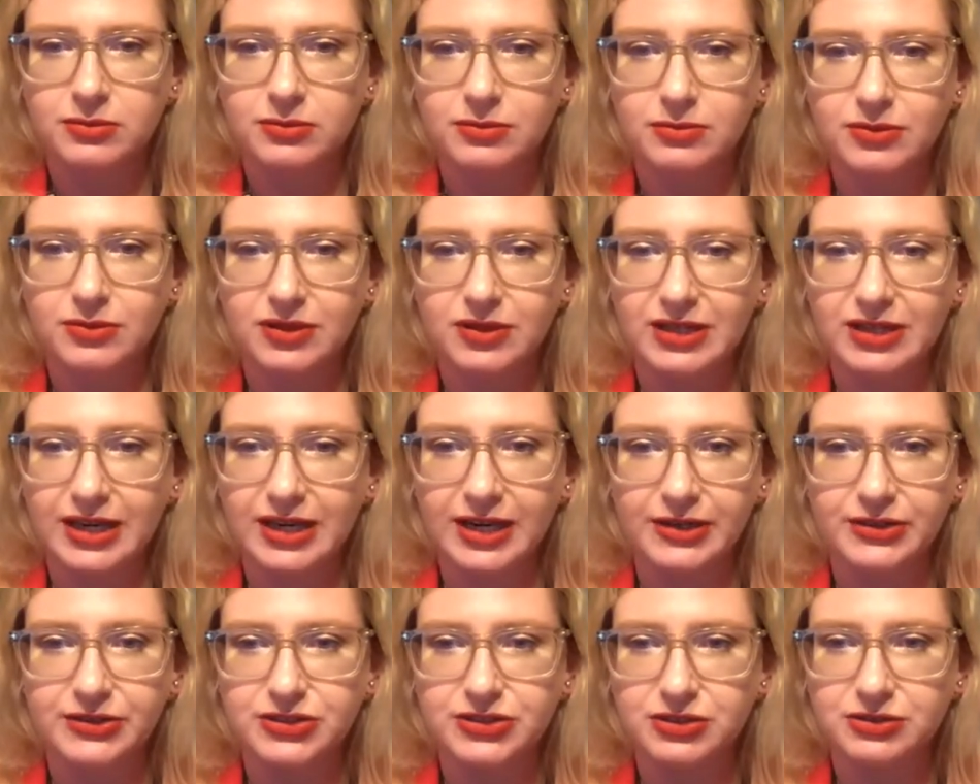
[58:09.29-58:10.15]
Well,
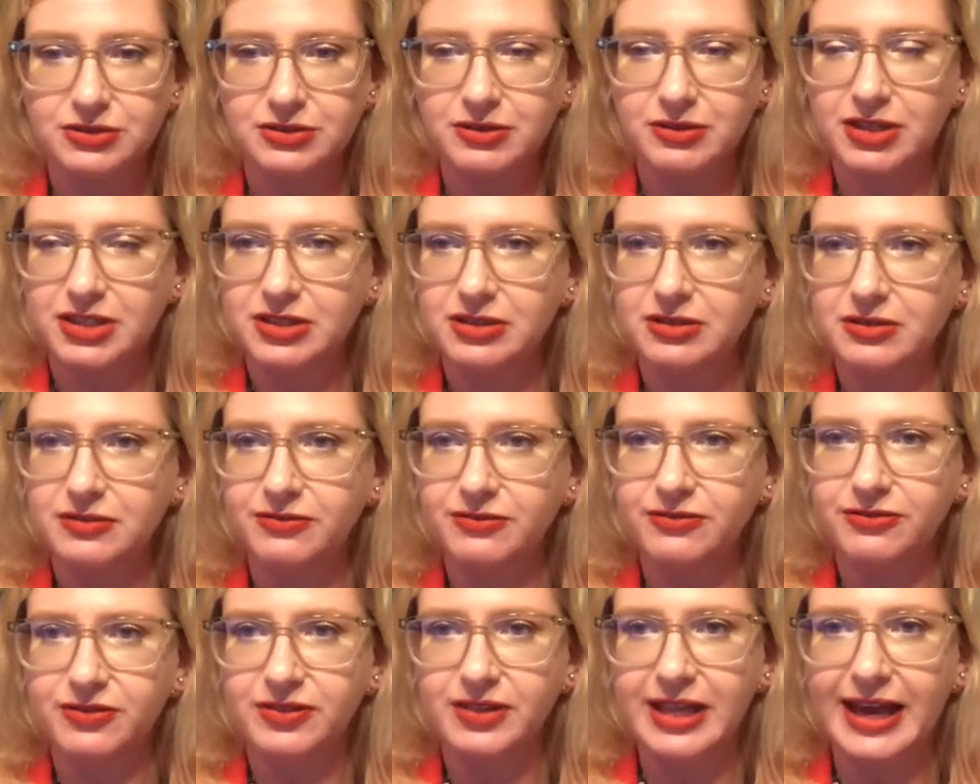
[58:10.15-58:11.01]
guys, are there any
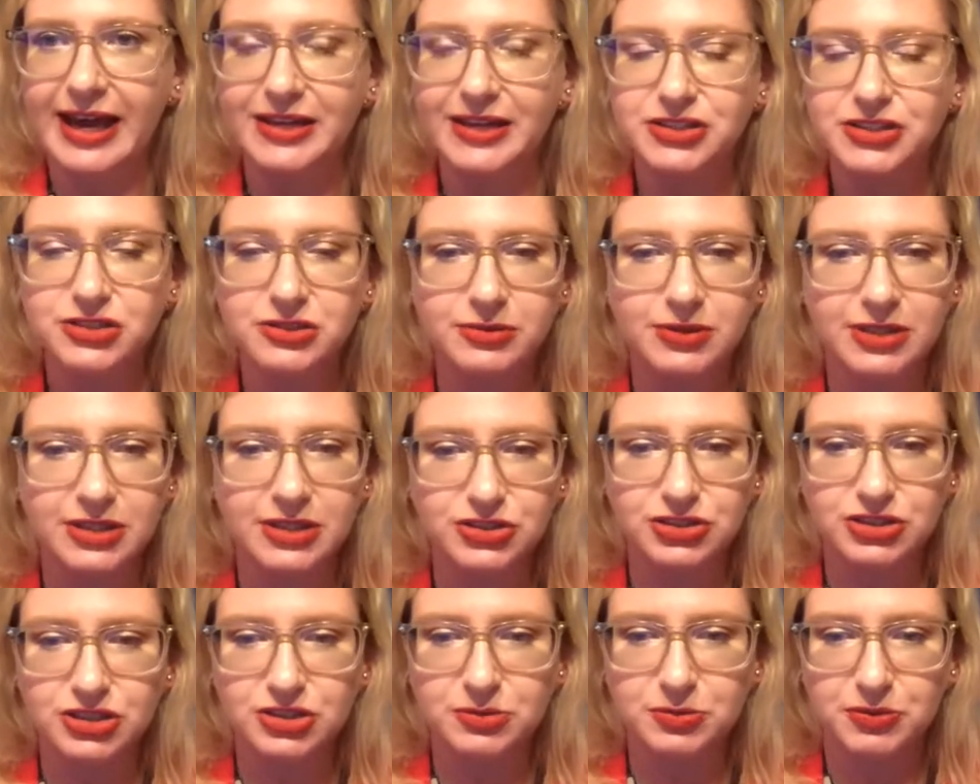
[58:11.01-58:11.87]
last
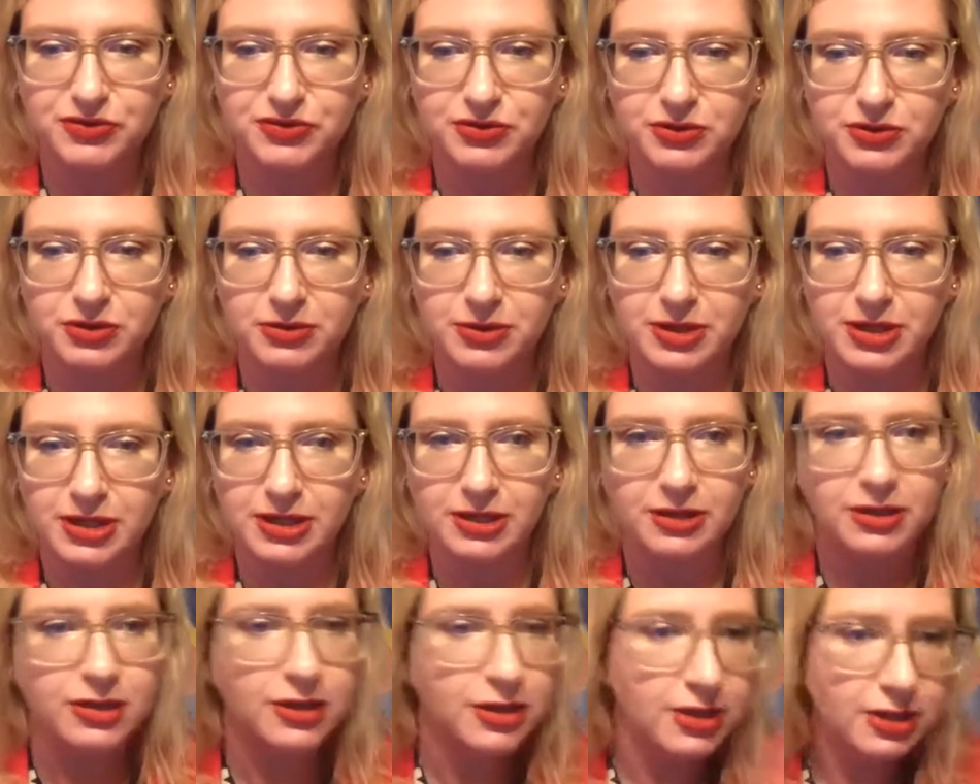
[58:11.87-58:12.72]
questions before
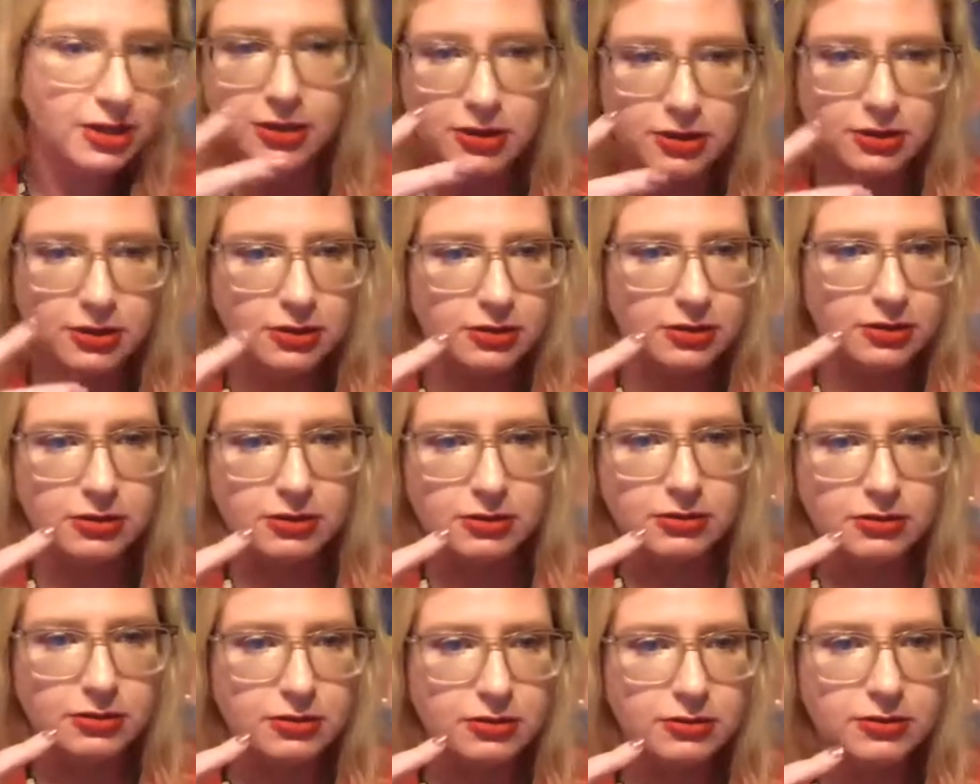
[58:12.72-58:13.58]
we
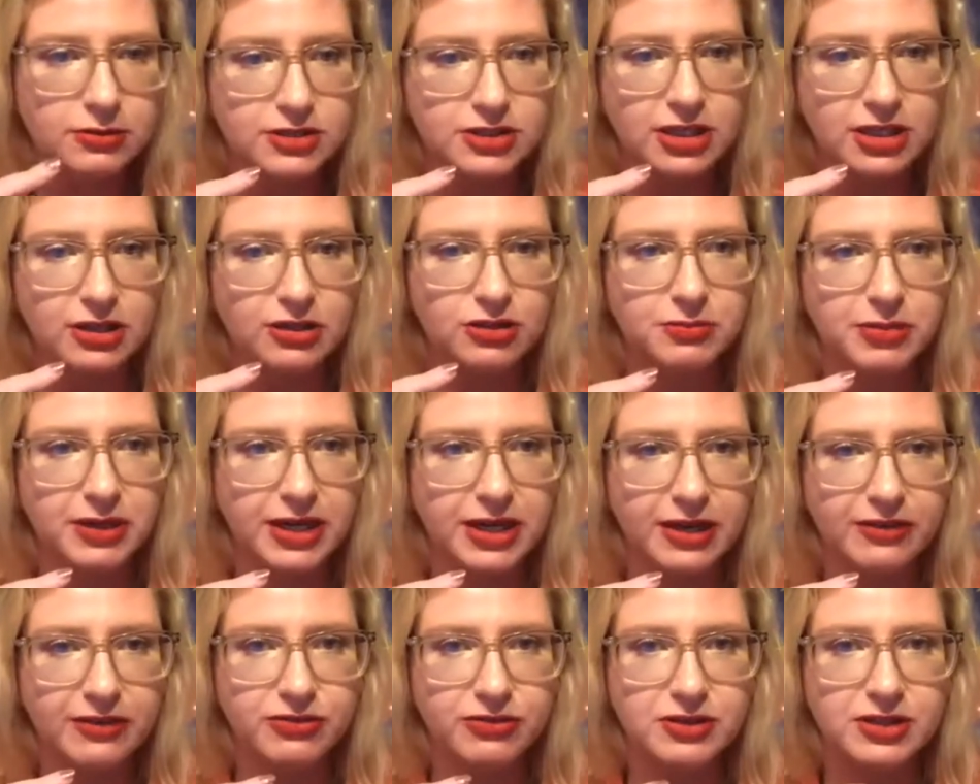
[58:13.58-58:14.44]
say
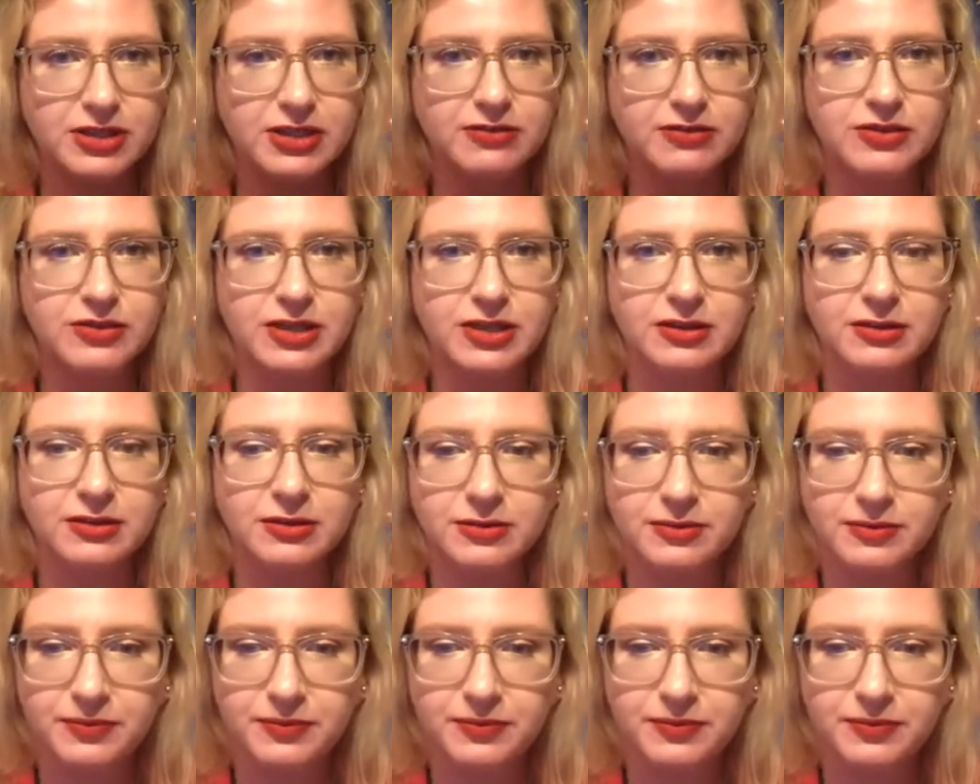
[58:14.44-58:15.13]
goodbye for the evening?